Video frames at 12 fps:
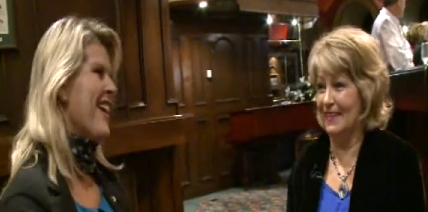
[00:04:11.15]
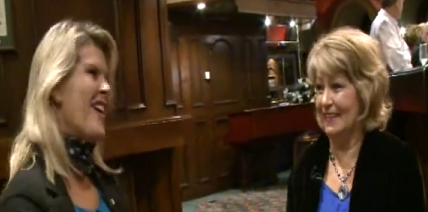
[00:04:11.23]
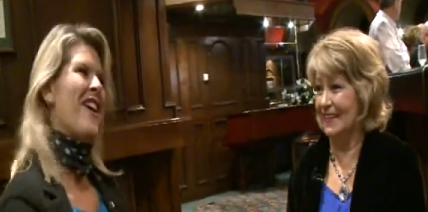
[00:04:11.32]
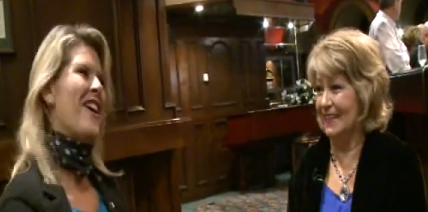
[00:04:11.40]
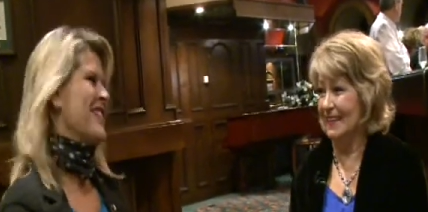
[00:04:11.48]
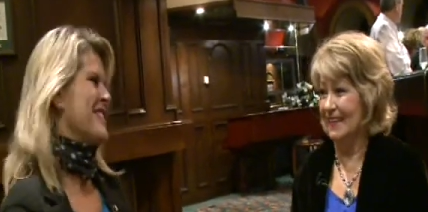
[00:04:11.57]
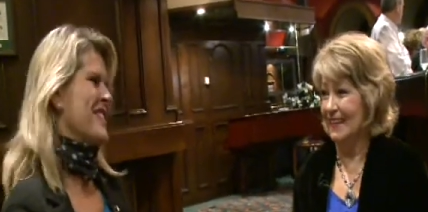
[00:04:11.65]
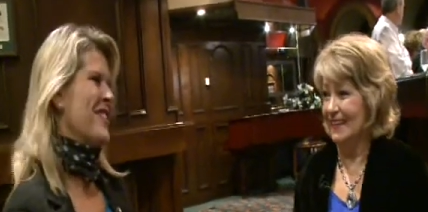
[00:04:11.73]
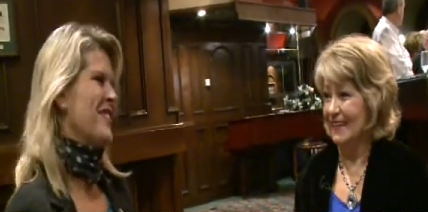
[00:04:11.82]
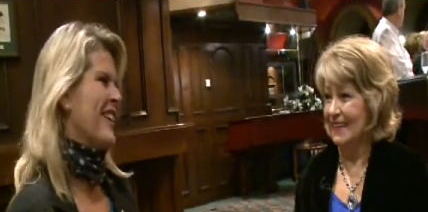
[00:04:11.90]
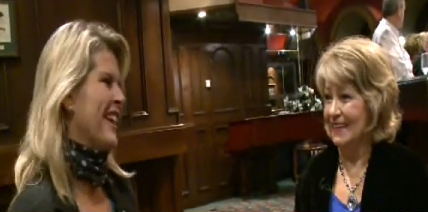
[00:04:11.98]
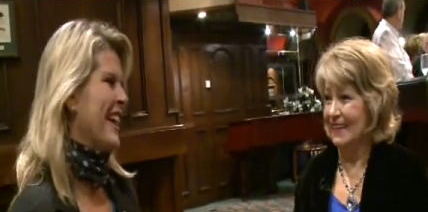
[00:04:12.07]
Speaker 1: oh, it's
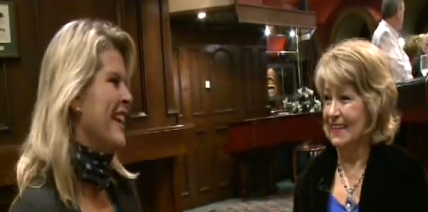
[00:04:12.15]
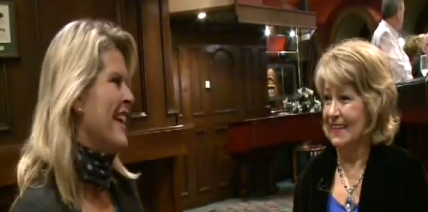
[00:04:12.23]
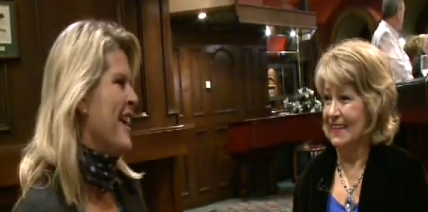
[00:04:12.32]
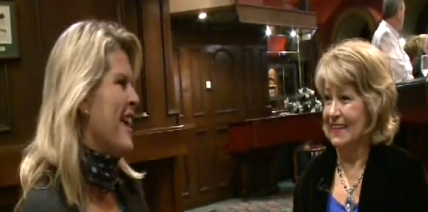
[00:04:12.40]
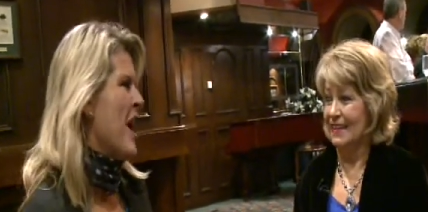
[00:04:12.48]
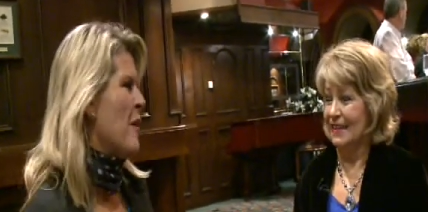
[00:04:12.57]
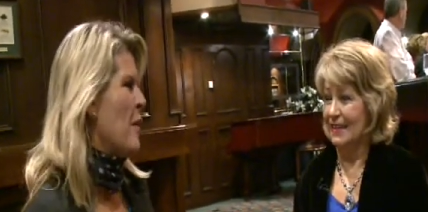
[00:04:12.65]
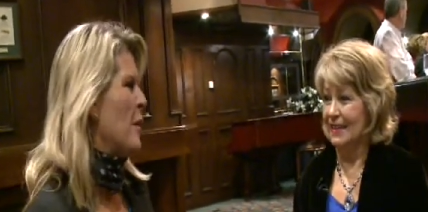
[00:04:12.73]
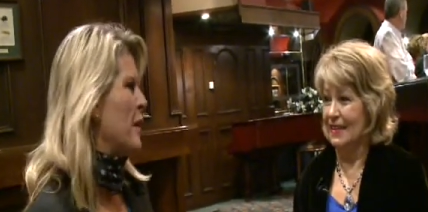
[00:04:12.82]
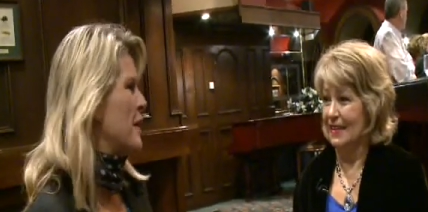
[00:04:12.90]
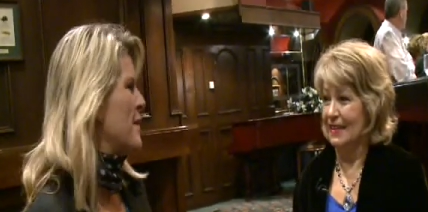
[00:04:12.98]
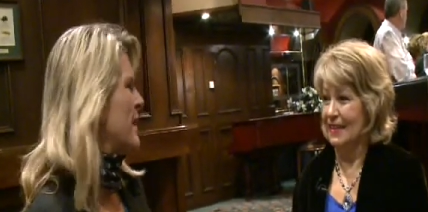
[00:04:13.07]
so funny.
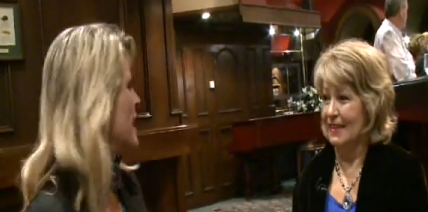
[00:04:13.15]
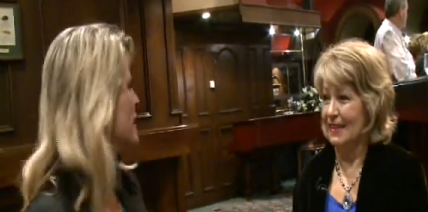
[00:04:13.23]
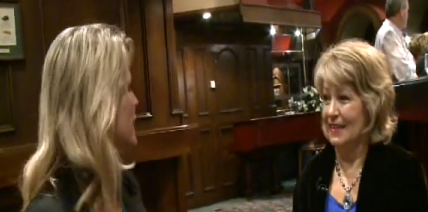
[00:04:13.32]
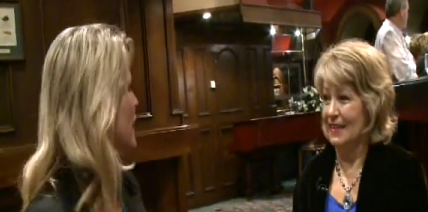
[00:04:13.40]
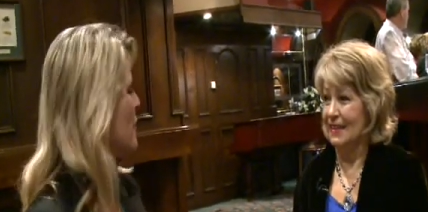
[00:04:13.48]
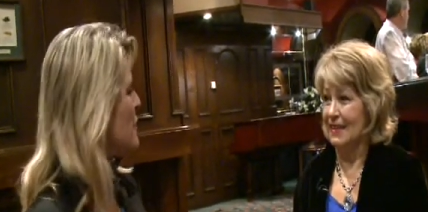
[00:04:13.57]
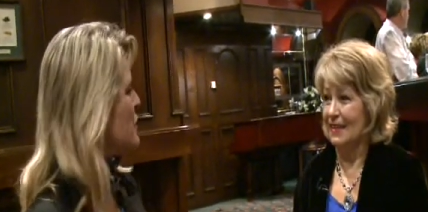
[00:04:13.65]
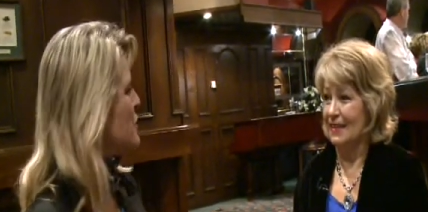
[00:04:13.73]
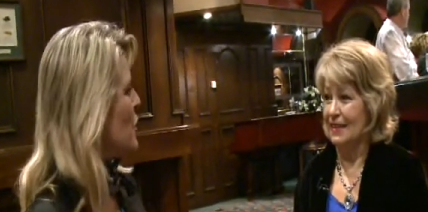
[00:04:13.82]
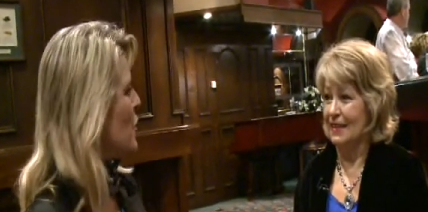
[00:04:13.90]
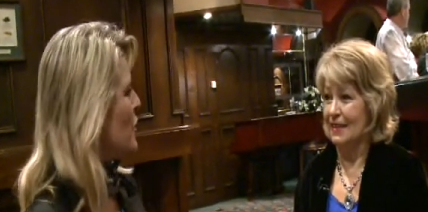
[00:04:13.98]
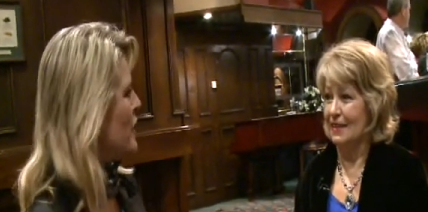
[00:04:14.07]
Well, we're going to be catching up with
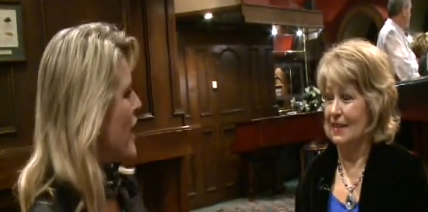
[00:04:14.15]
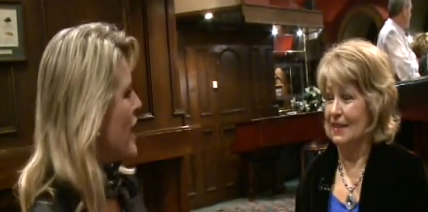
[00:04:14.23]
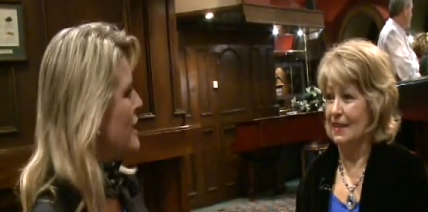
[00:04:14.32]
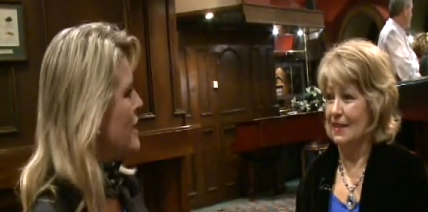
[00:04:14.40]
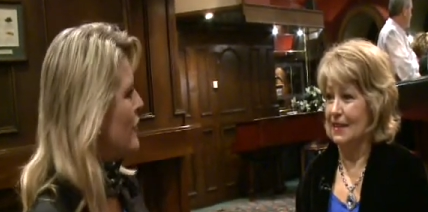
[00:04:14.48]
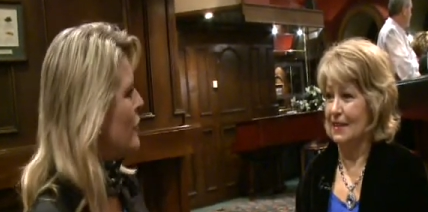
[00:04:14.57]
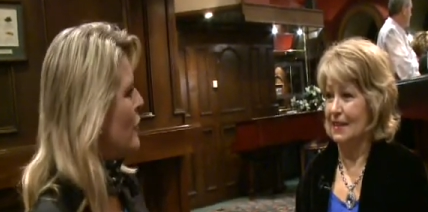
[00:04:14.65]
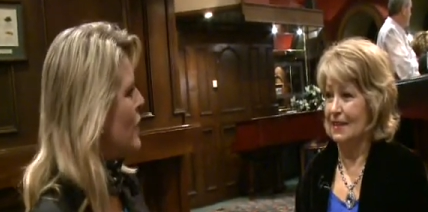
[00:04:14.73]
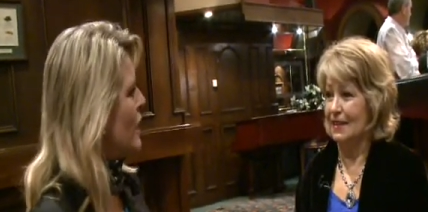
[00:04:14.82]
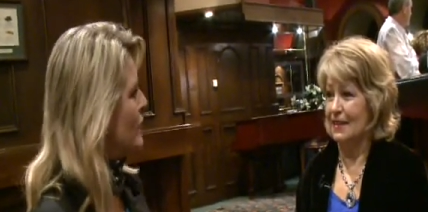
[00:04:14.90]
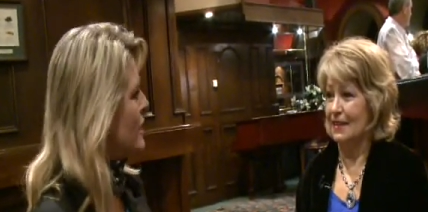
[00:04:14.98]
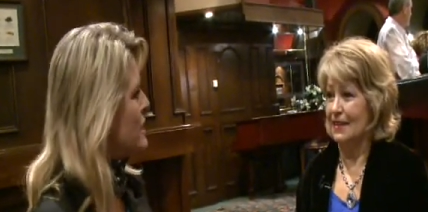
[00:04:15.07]
John and Nick for
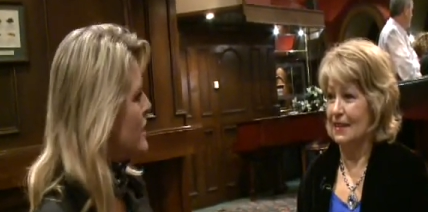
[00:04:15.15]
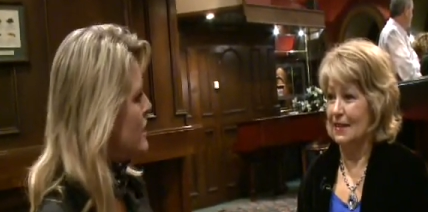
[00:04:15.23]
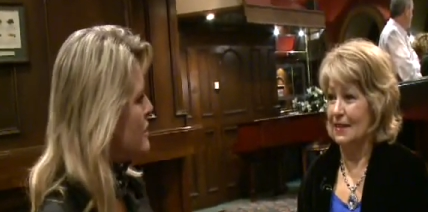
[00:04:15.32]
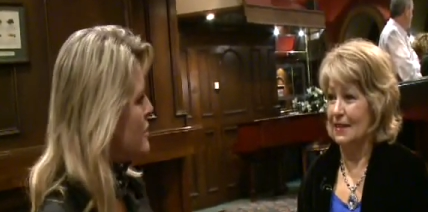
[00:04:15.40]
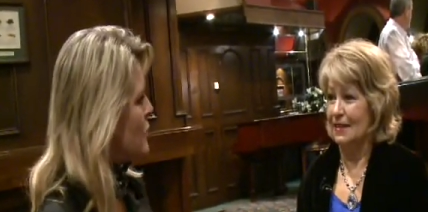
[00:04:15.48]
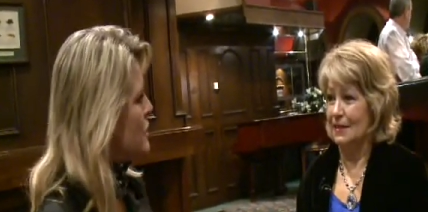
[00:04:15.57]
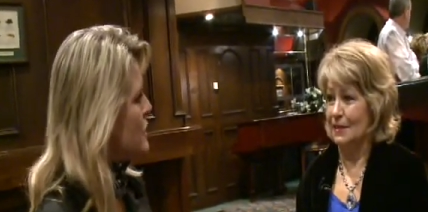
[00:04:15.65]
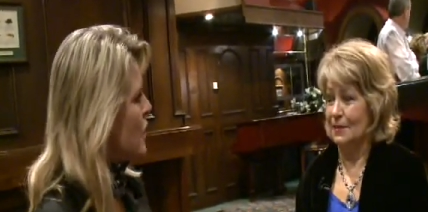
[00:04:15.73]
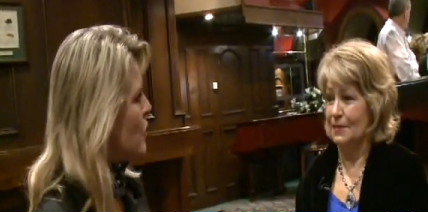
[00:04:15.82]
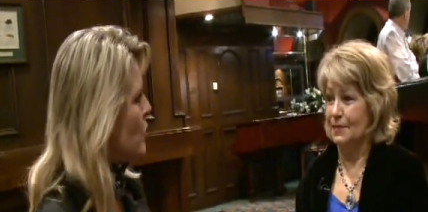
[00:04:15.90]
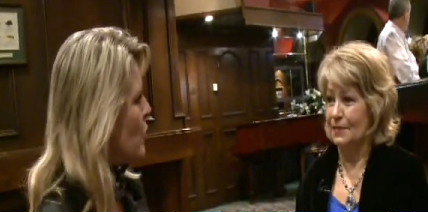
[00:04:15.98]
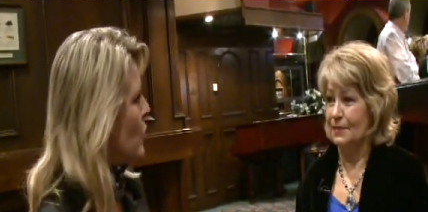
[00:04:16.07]
a lovely dinner soon,
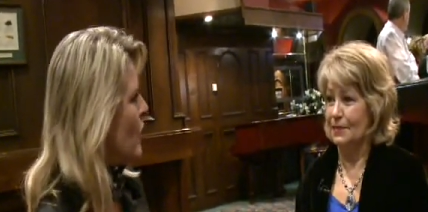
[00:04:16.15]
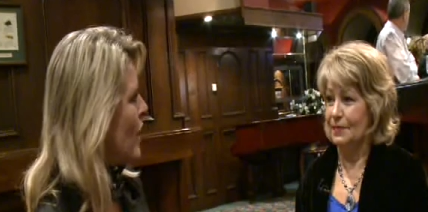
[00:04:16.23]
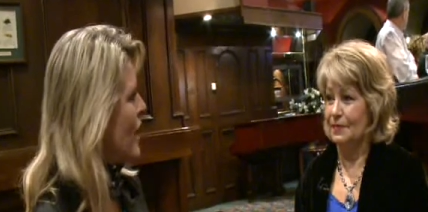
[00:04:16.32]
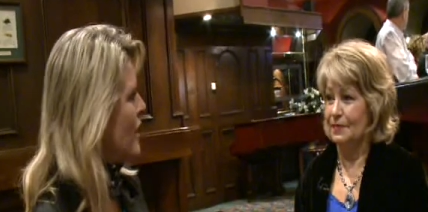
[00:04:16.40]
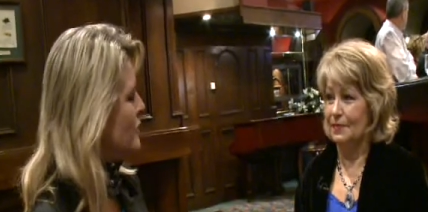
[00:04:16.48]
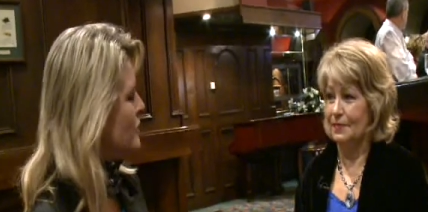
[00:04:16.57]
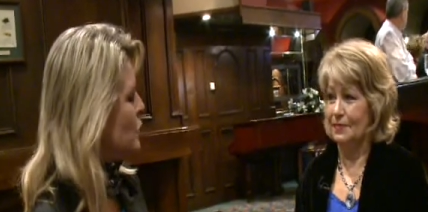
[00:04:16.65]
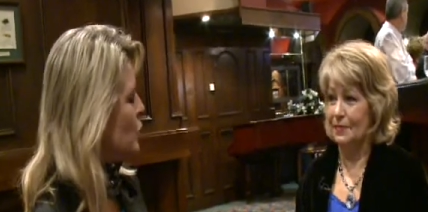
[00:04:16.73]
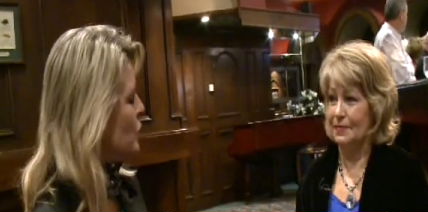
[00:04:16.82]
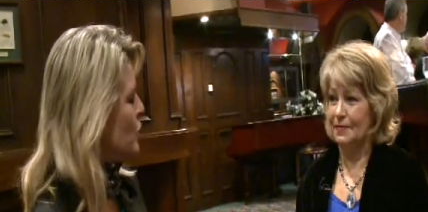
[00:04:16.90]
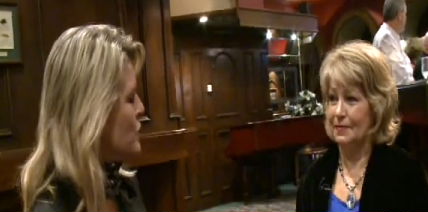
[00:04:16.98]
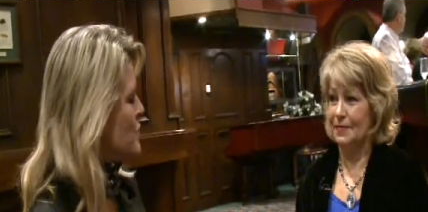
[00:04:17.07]
so we will um,
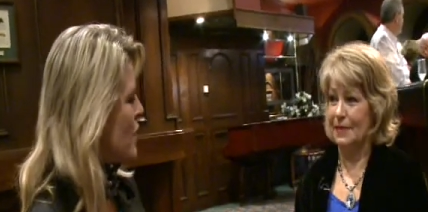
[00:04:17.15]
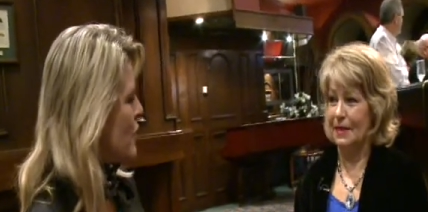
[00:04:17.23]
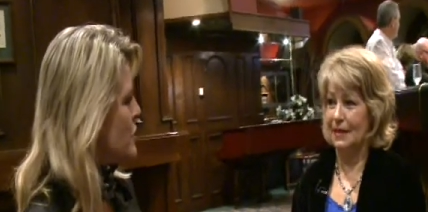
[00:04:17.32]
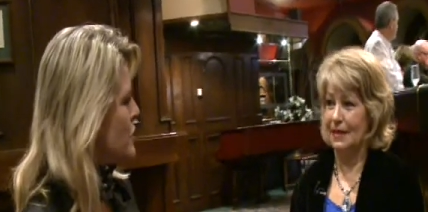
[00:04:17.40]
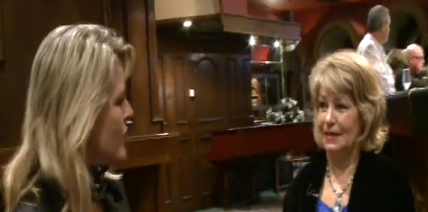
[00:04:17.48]
talk further about those